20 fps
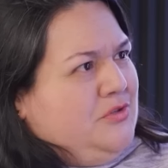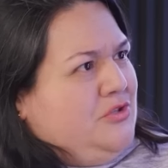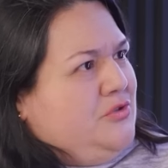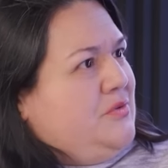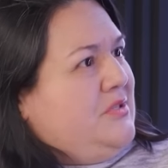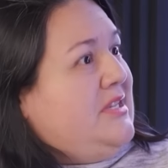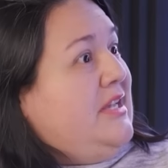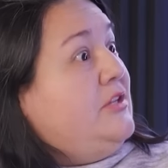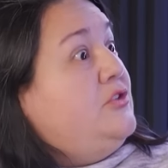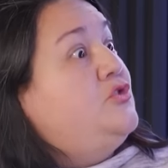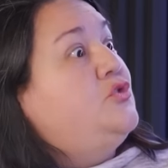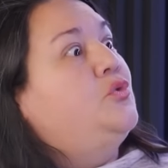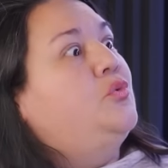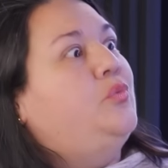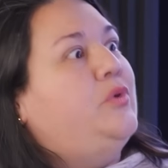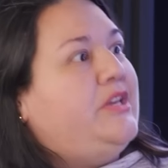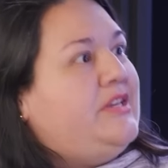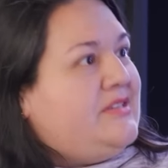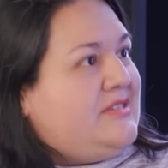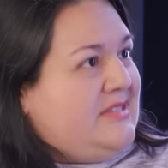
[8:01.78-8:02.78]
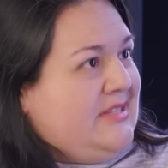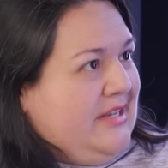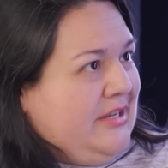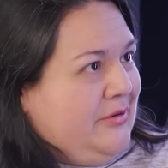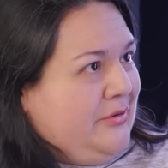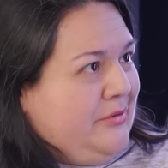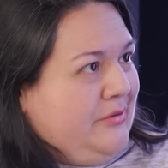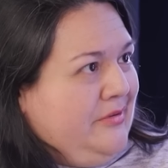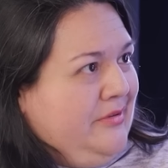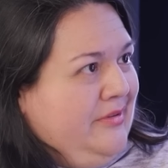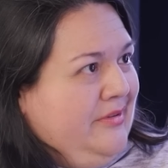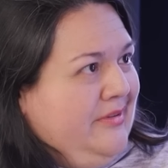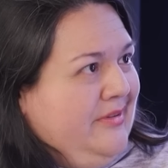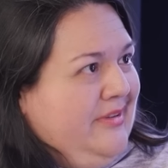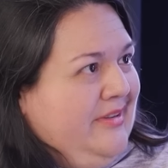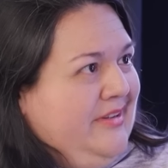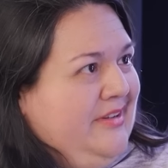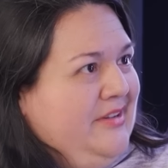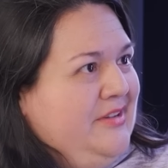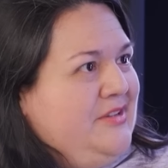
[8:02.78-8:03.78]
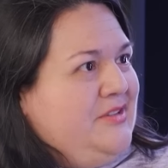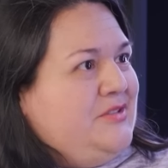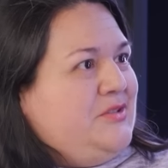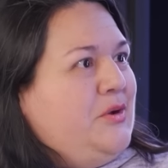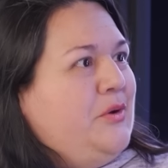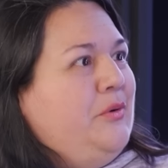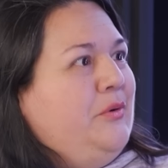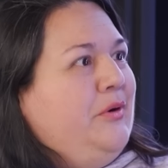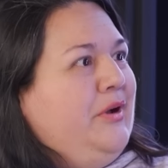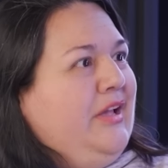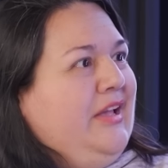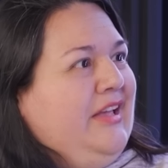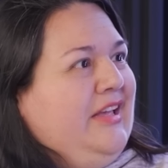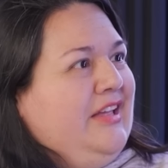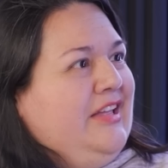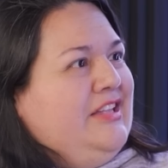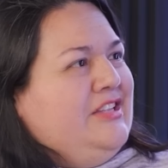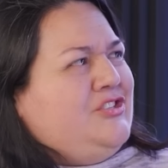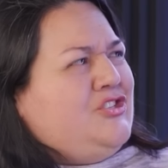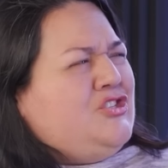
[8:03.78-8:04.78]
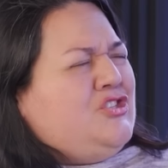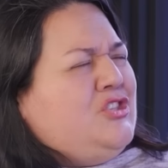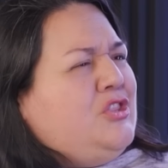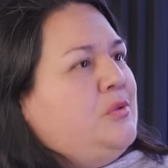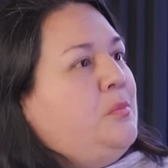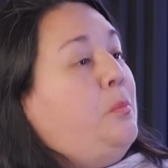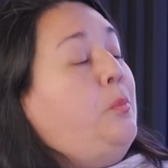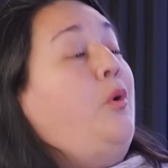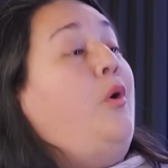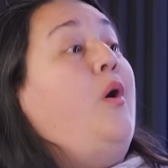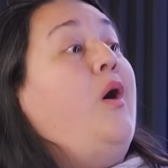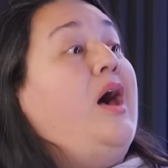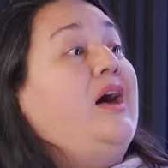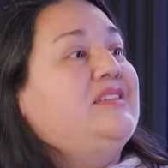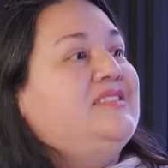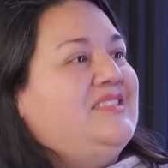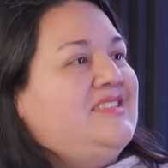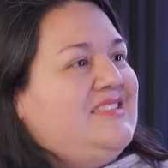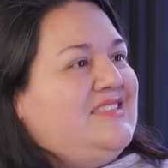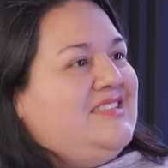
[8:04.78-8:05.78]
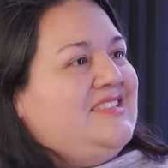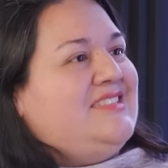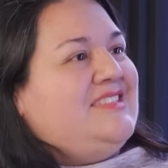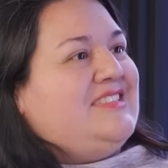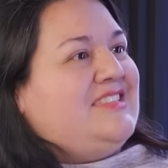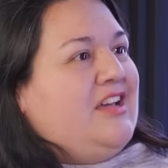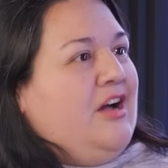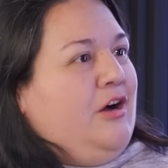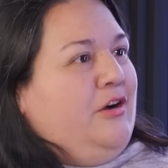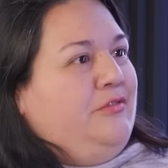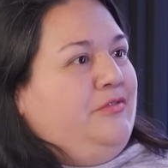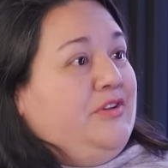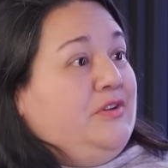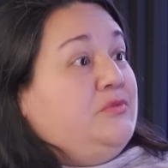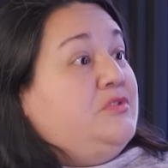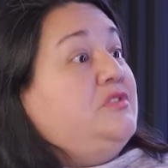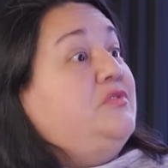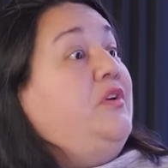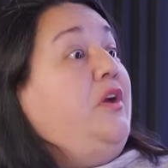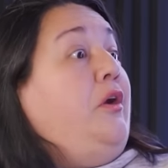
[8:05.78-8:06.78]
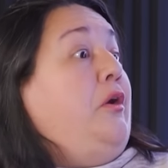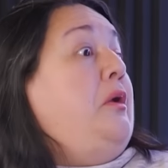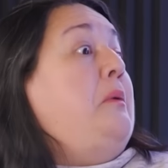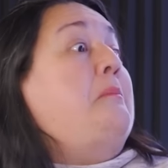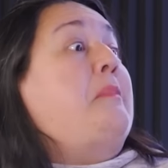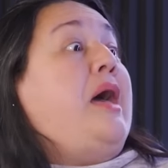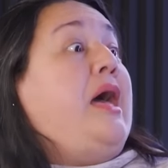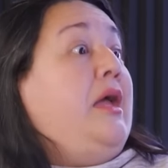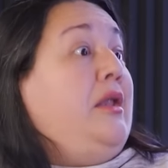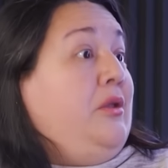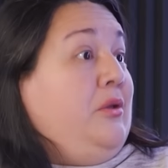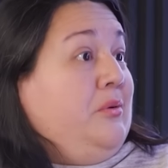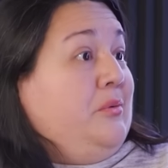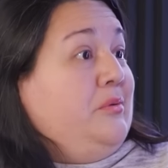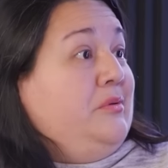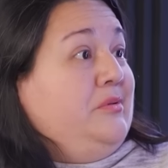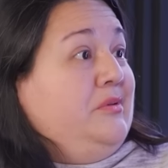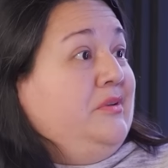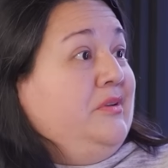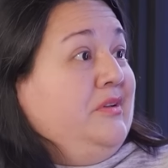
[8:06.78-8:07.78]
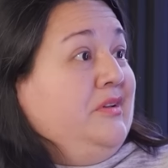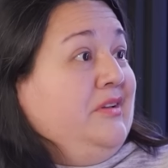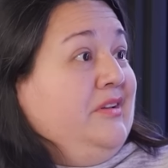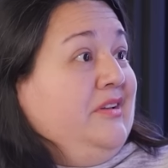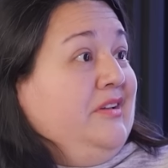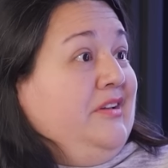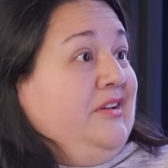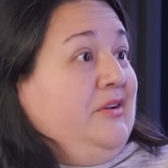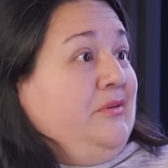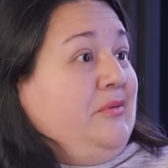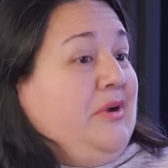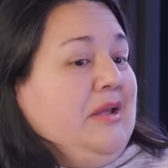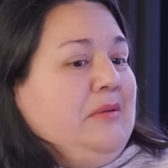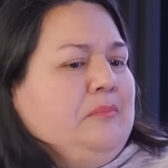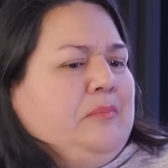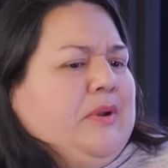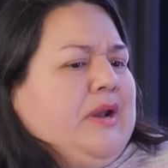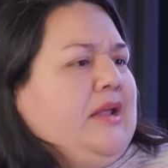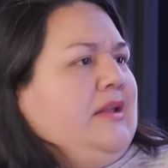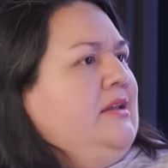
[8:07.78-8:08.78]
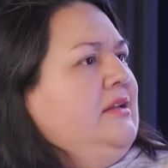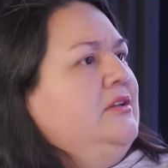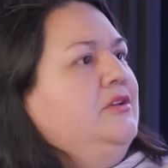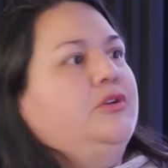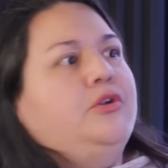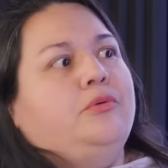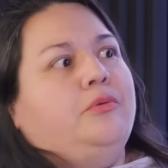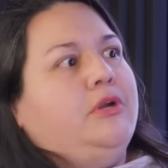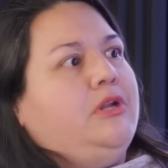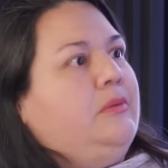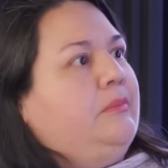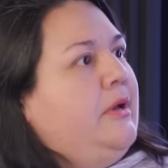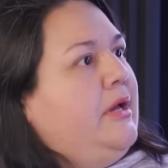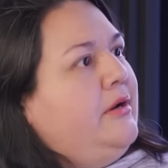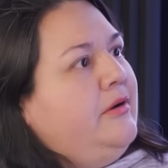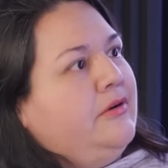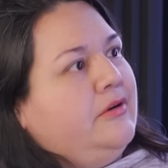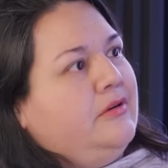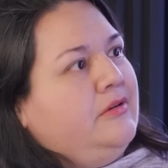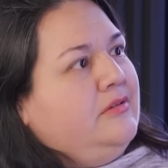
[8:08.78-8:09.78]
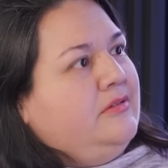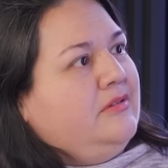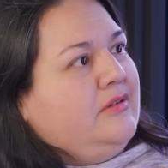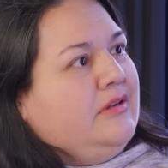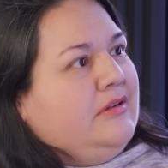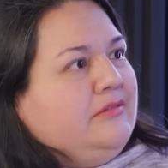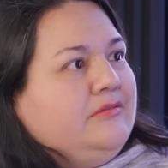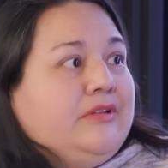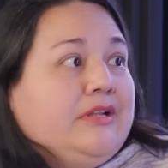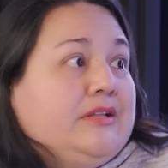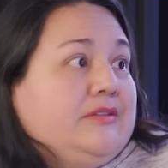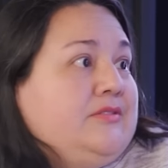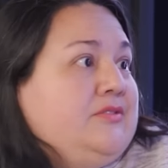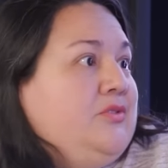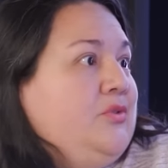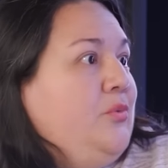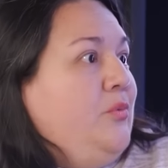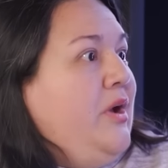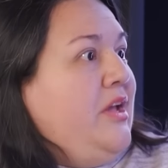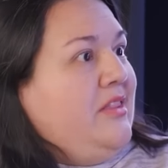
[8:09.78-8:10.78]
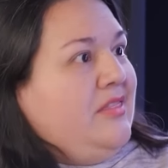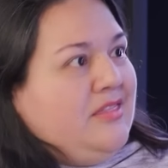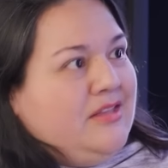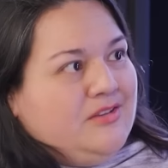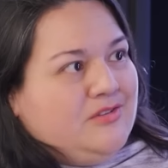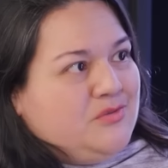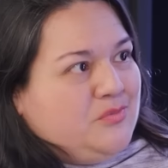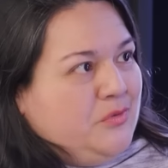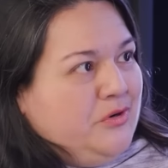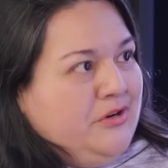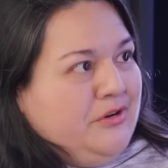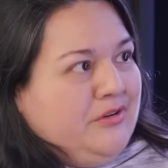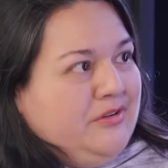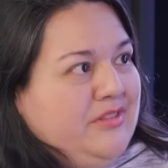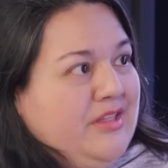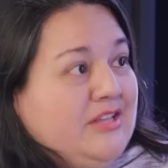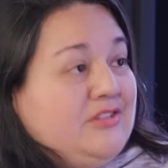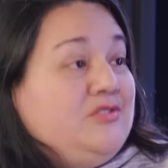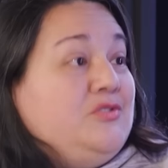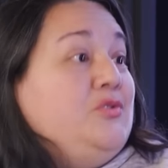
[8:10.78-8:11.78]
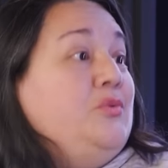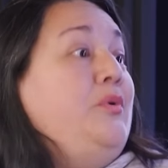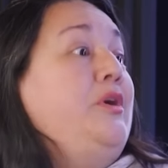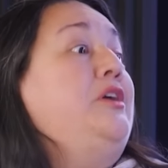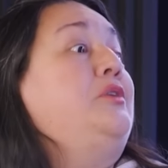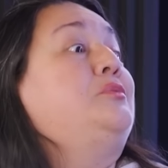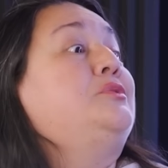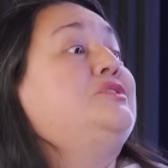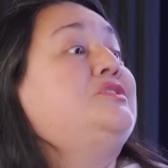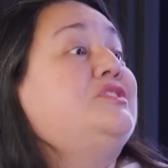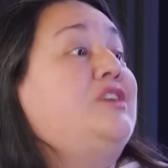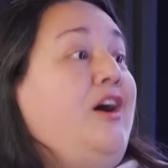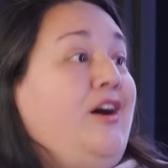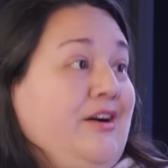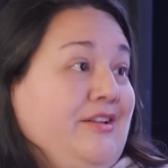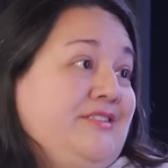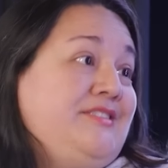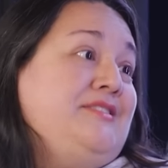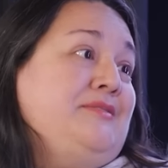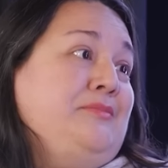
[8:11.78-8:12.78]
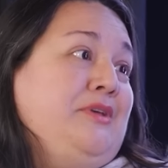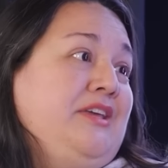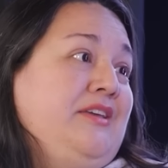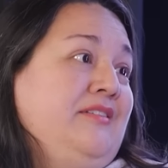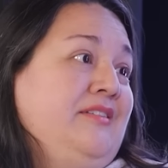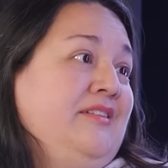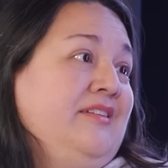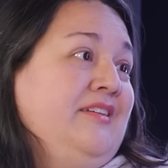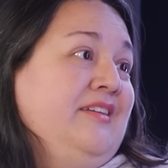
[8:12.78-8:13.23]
which was like 2 weeks later. So just the process itself, it was very manual, right? But I didn't know any better. Like, that's the way things were. That's the way it was taught to me.